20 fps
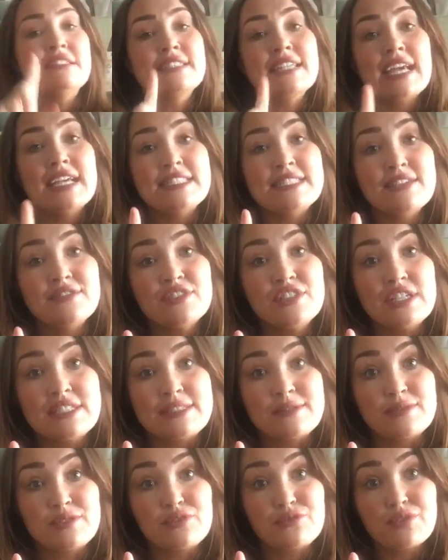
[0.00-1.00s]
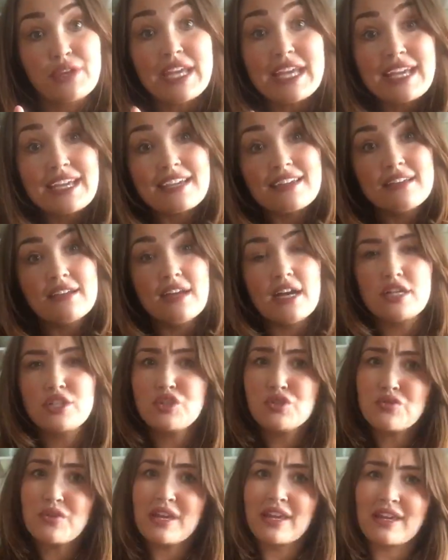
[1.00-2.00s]
So get yourself a nice little drink, a
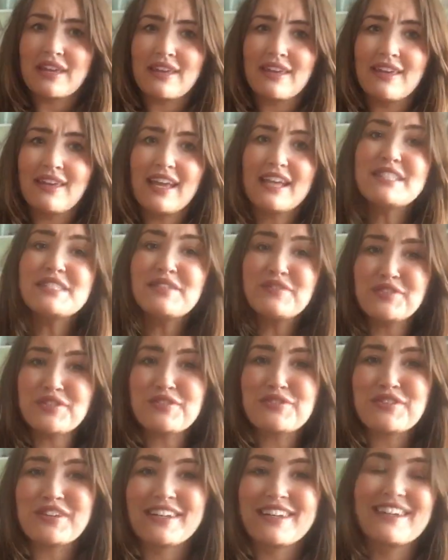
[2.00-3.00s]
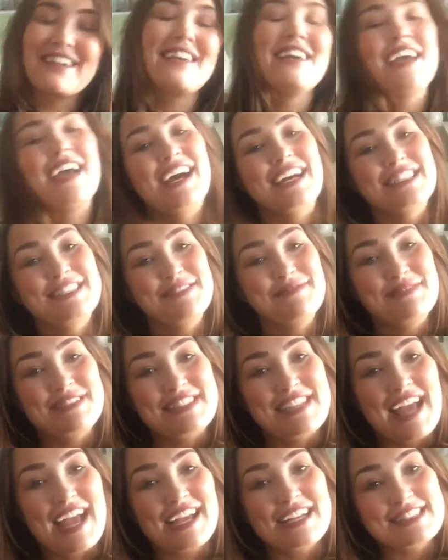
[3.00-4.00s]
drink, get yourself a drink and some
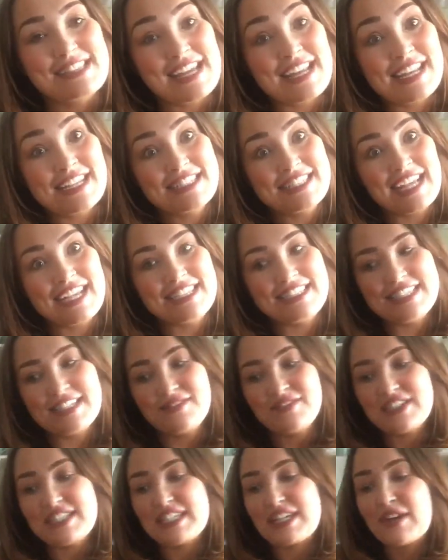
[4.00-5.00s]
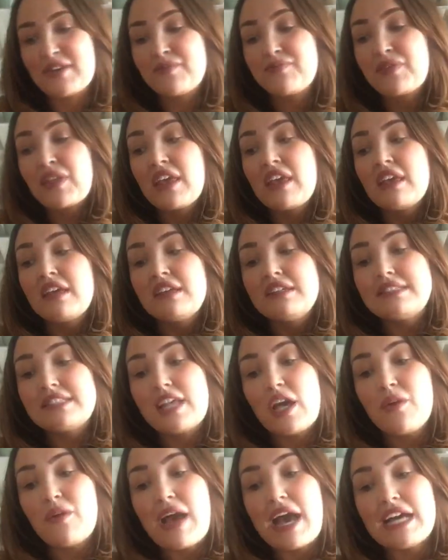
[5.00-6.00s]
snacks and let's get into the video.
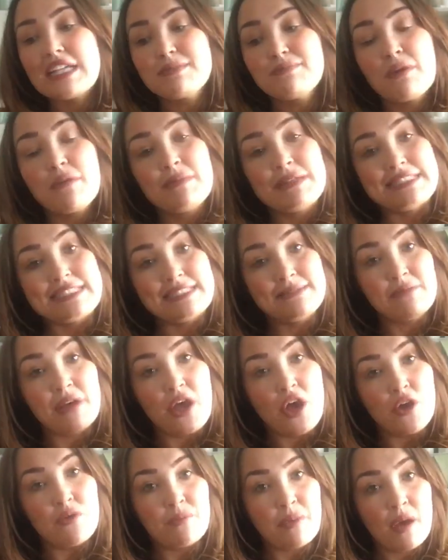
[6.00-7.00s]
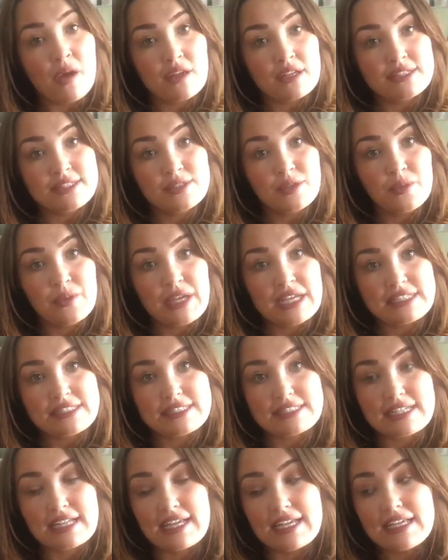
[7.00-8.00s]
So as promised in my home bargain haul
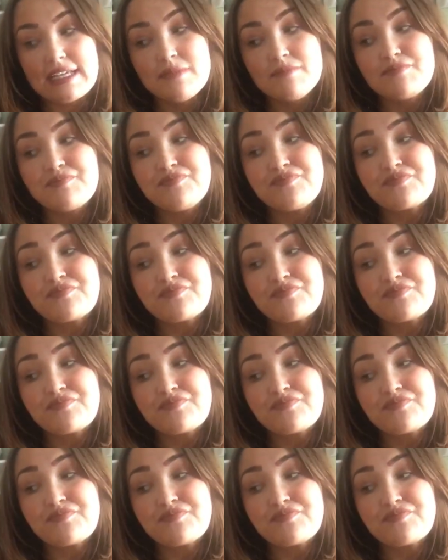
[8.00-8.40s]
yesterday,